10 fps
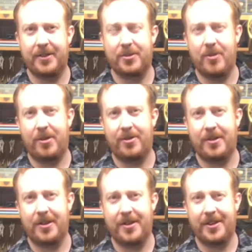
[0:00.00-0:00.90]
smaller
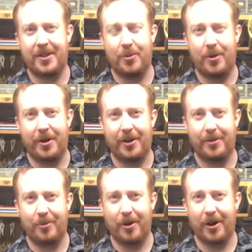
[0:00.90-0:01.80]
than the one at
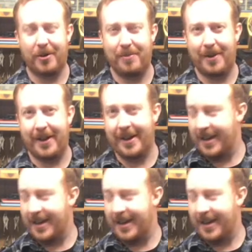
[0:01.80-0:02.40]
work, but